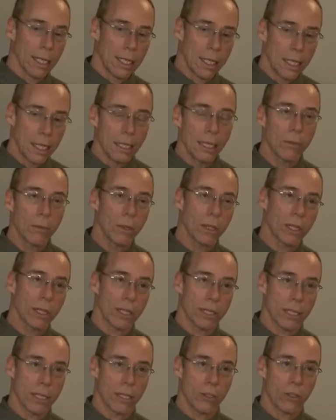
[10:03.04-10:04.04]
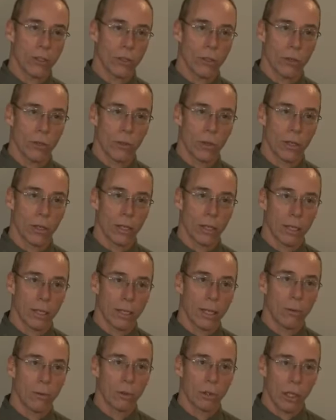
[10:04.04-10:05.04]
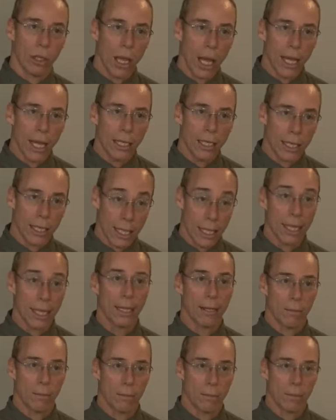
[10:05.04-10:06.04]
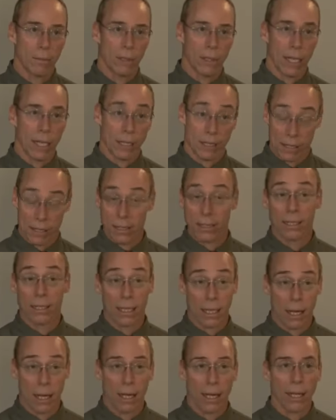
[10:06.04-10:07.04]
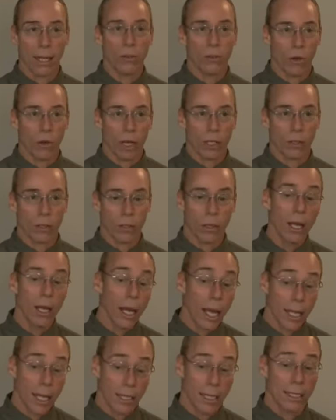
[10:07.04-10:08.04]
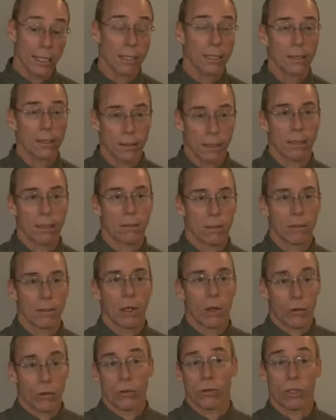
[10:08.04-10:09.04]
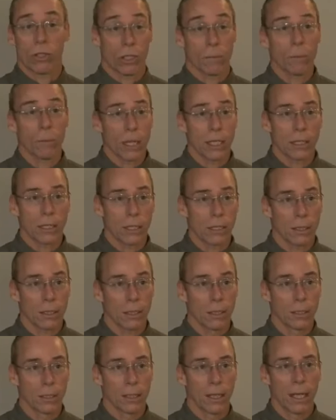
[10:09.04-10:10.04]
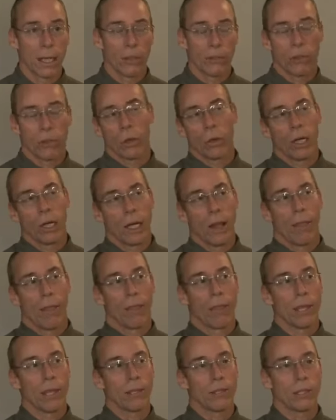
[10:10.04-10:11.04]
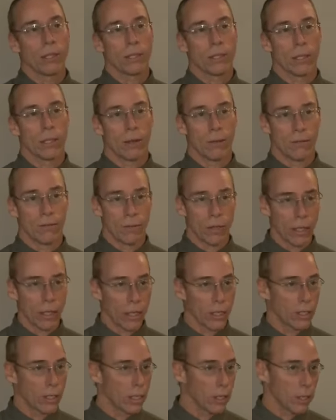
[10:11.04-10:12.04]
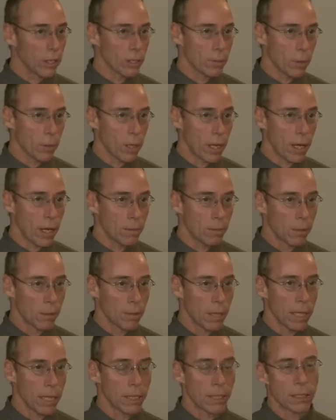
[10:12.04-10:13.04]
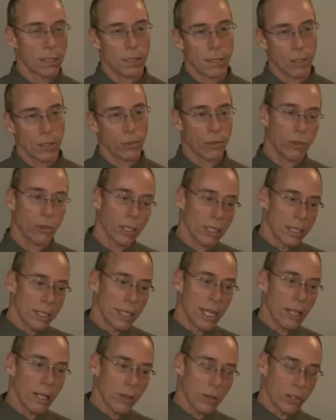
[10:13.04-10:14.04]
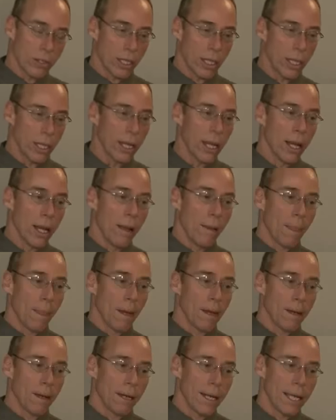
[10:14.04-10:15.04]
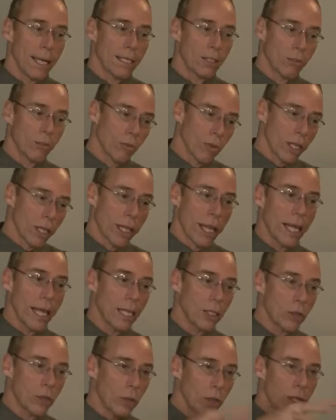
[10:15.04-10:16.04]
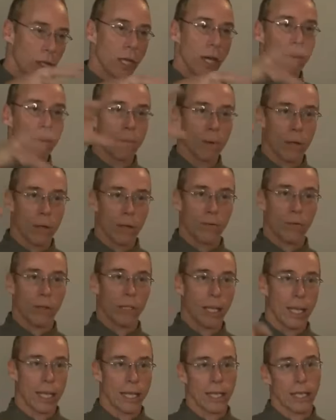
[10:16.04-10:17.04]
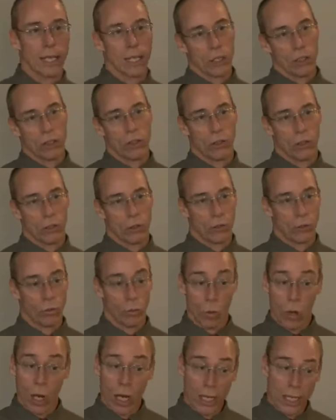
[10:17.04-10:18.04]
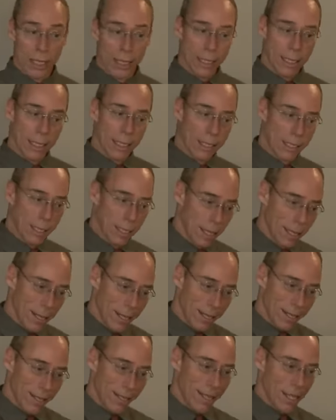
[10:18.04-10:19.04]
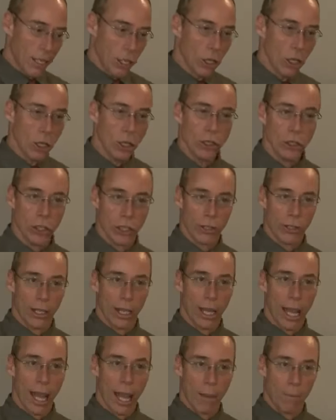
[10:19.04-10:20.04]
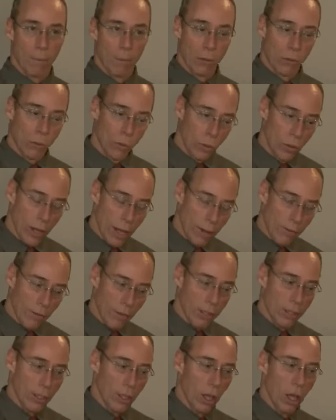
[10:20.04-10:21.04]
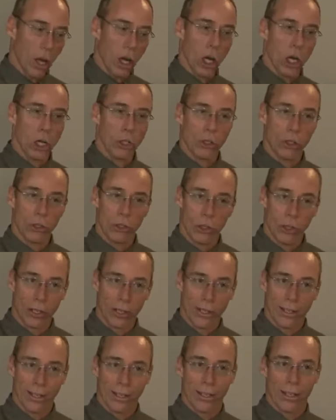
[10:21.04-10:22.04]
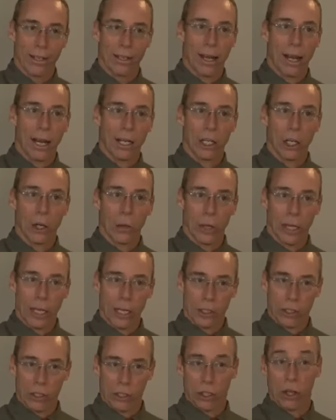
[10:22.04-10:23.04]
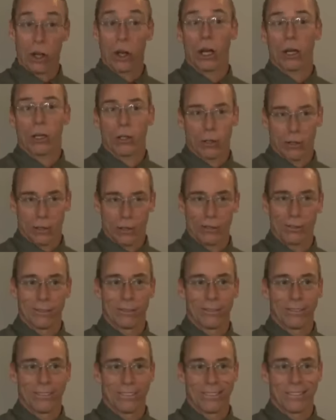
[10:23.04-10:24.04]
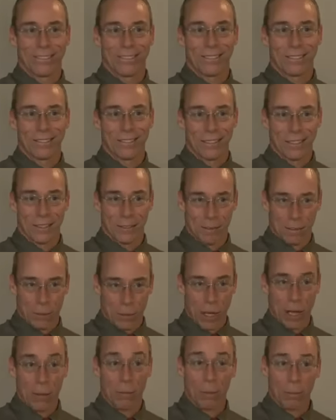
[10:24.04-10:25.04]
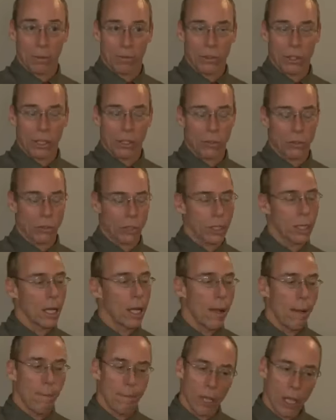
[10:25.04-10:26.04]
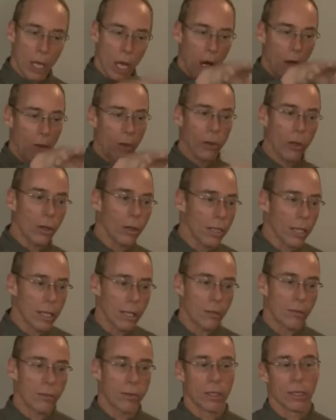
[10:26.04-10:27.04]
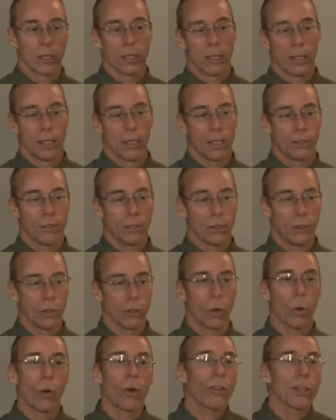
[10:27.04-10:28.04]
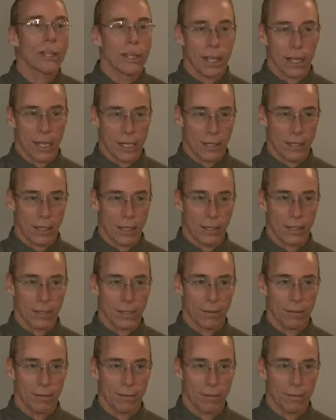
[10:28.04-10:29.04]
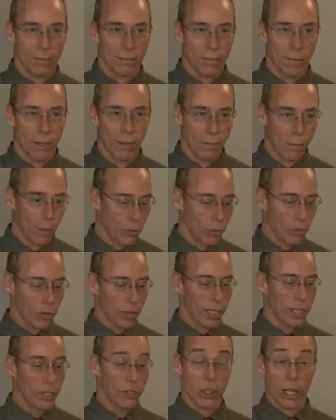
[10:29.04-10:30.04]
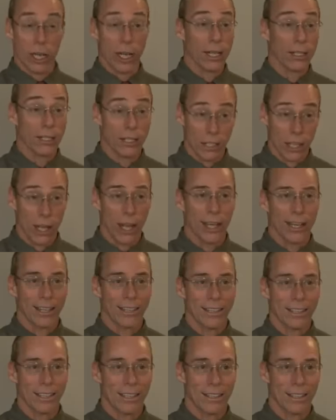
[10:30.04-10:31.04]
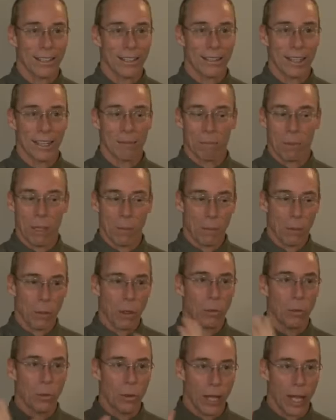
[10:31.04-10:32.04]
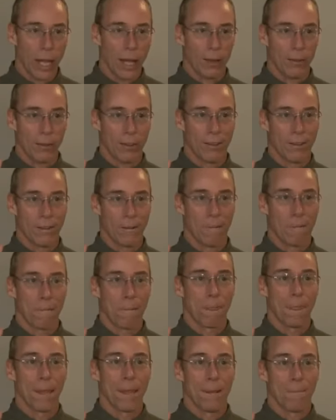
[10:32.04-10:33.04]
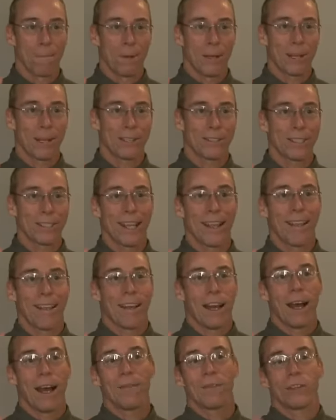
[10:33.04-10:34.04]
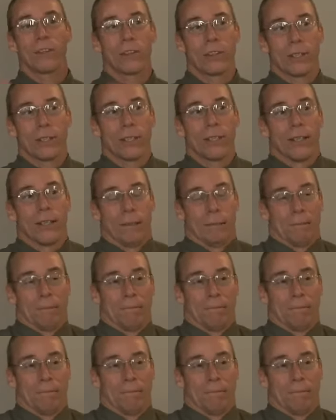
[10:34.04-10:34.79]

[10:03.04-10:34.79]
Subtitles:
dealing with this issue that was lying to him as the CIA director and as also to the president. So this is a very serious problem, and so the secrecy is related to a number of related issues. One is this inertia that happens when you have this large ongoing historical problem of secrecy. The other is certain orthodoxies of both religion and science that people don't want out. Because obviously,